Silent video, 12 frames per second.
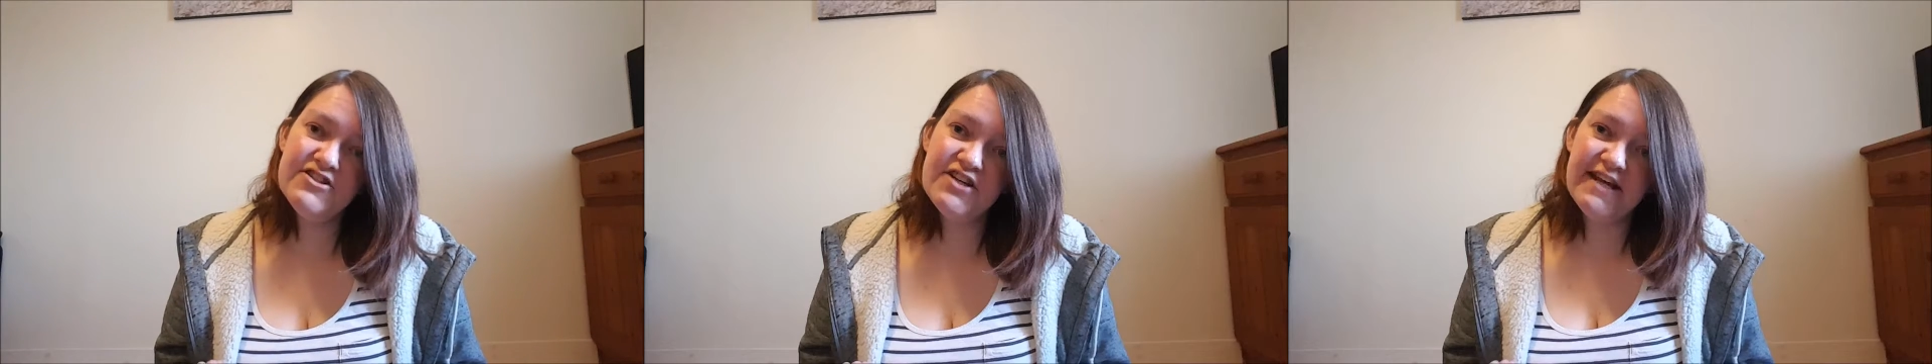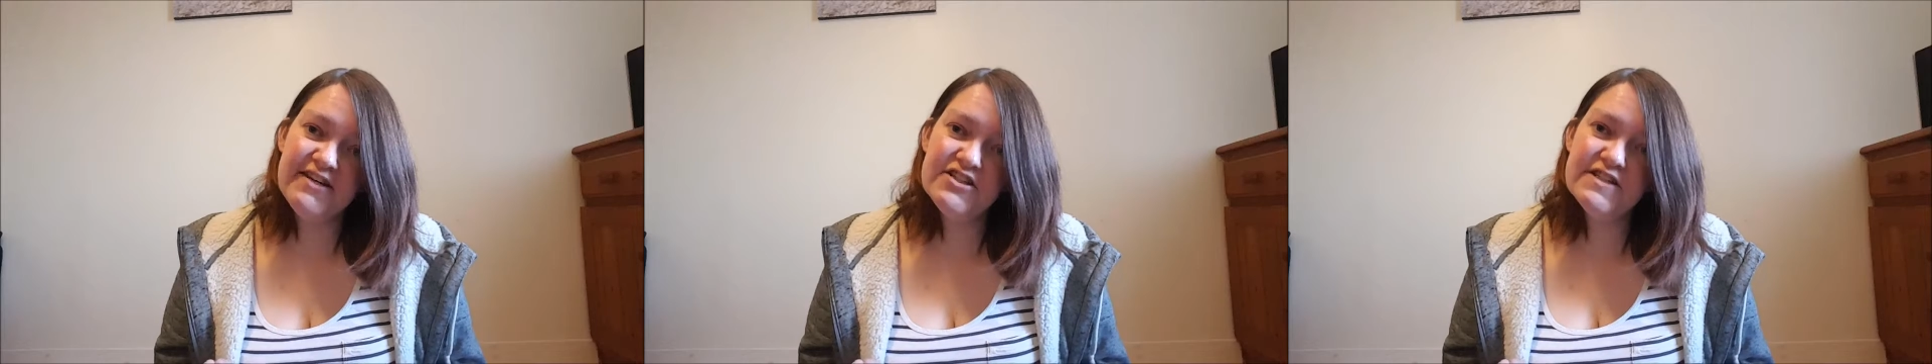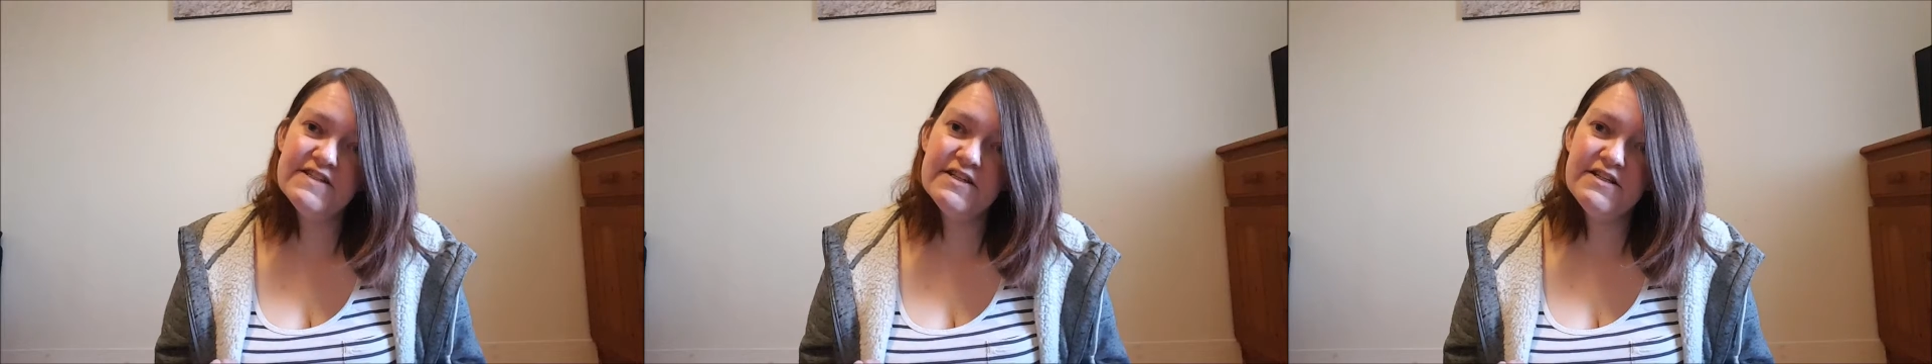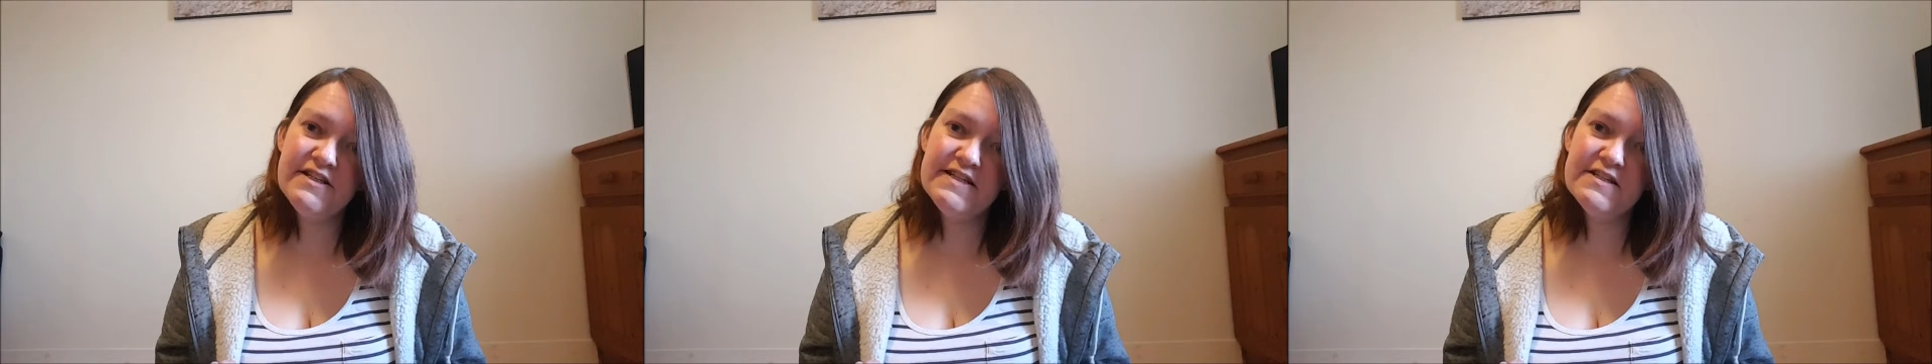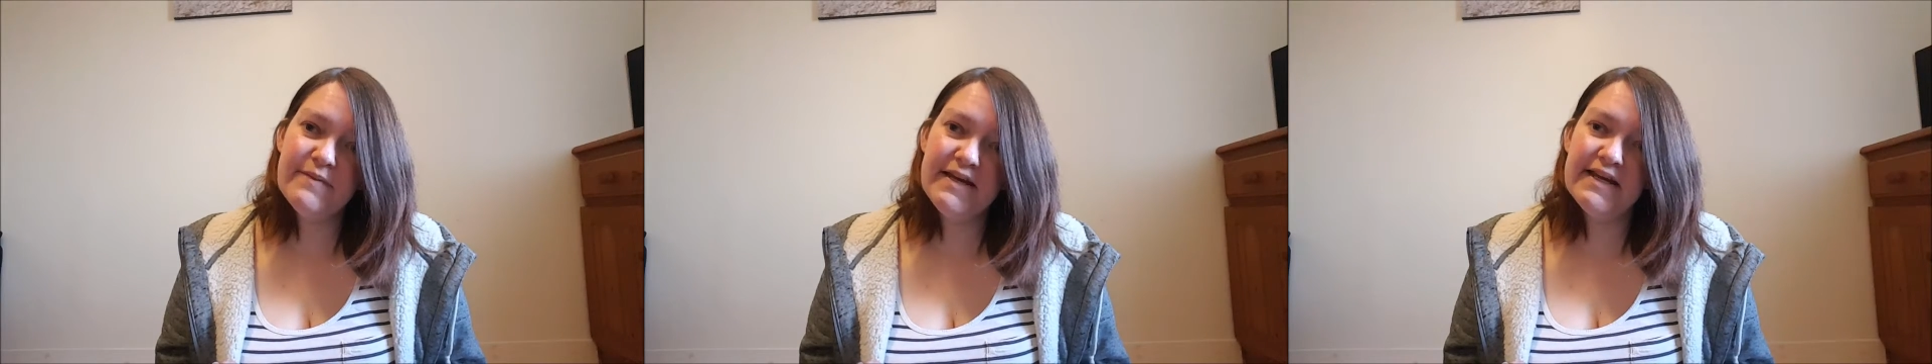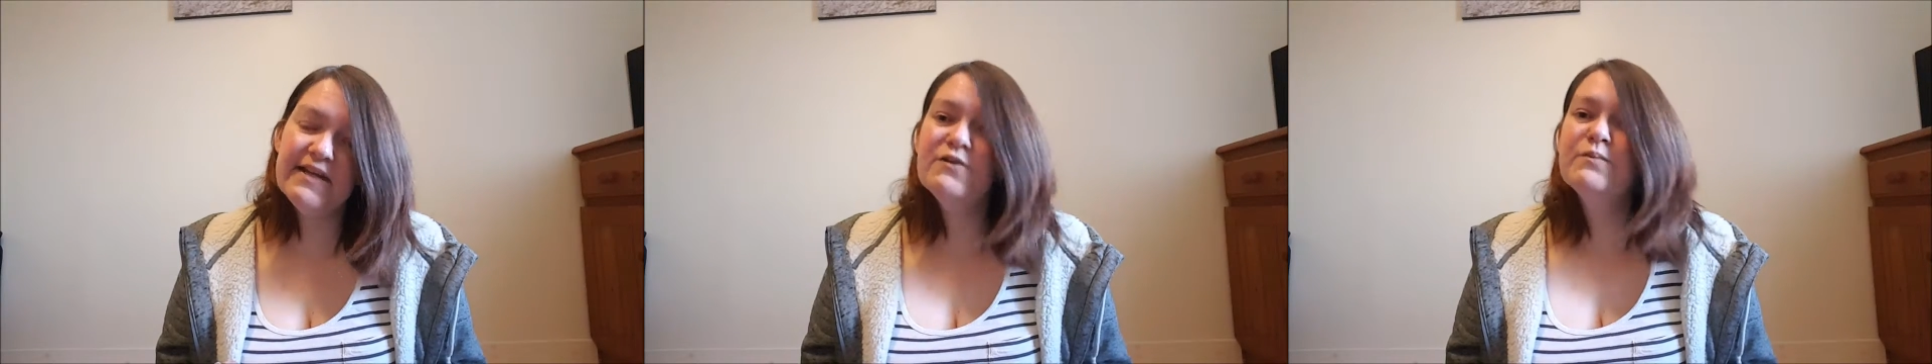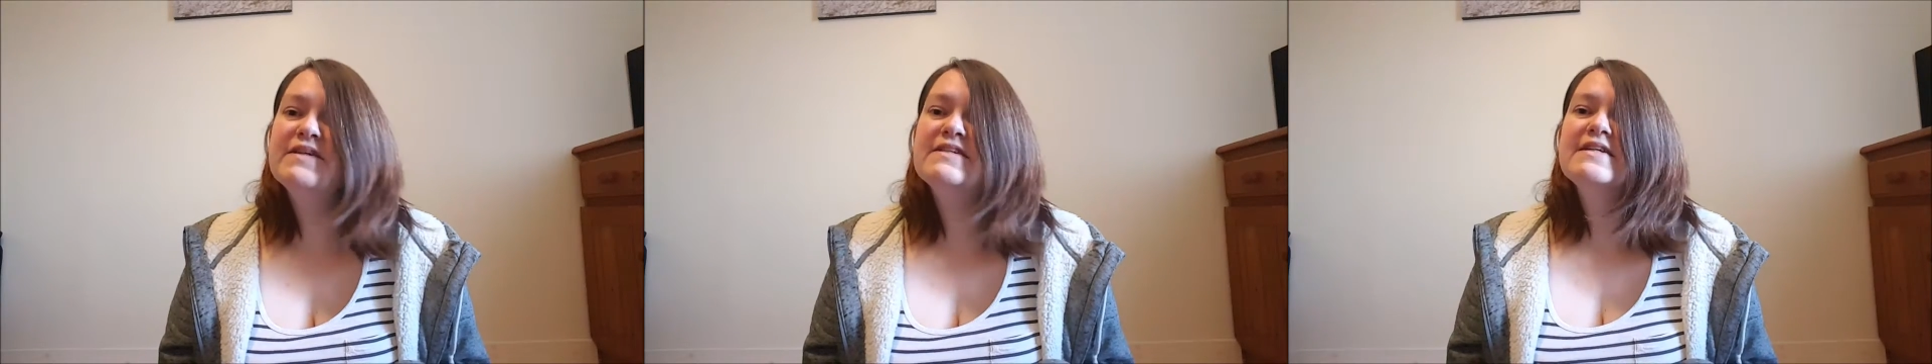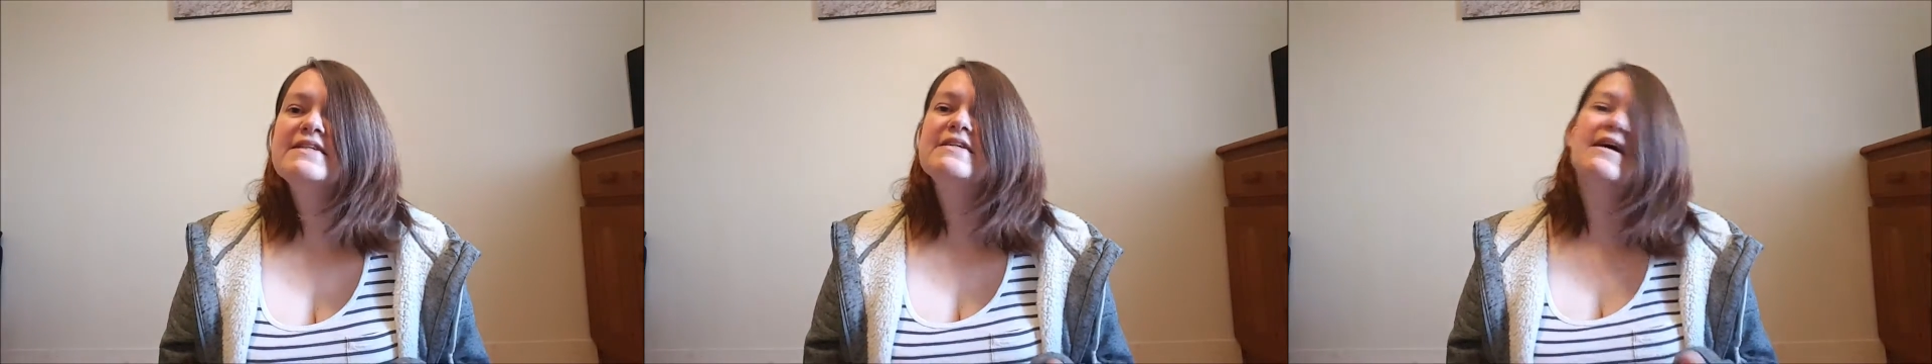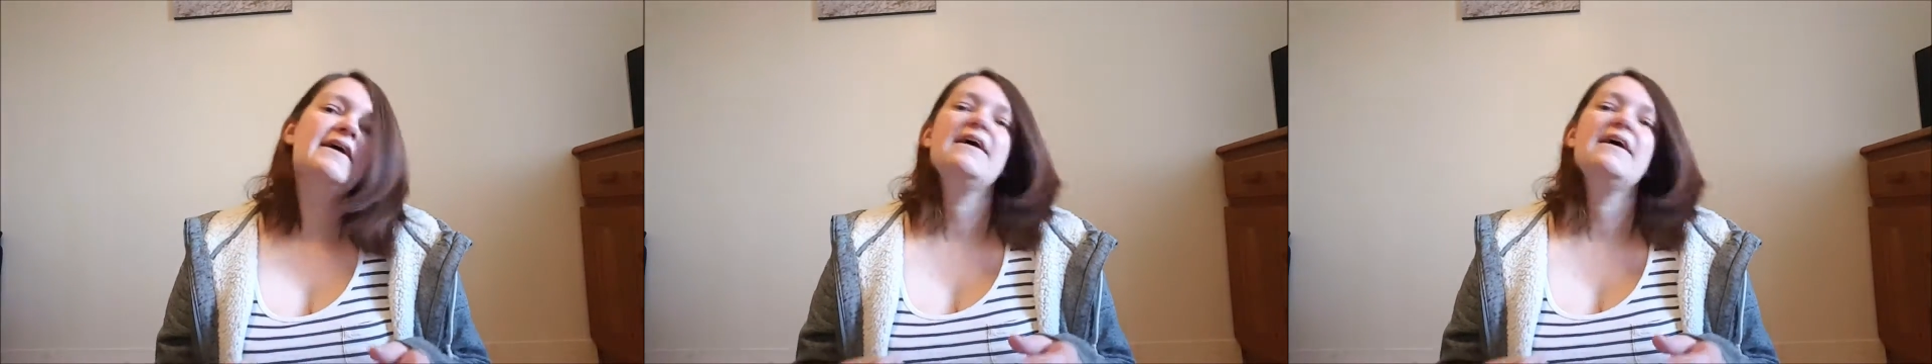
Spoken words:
changes that you need to make in your business.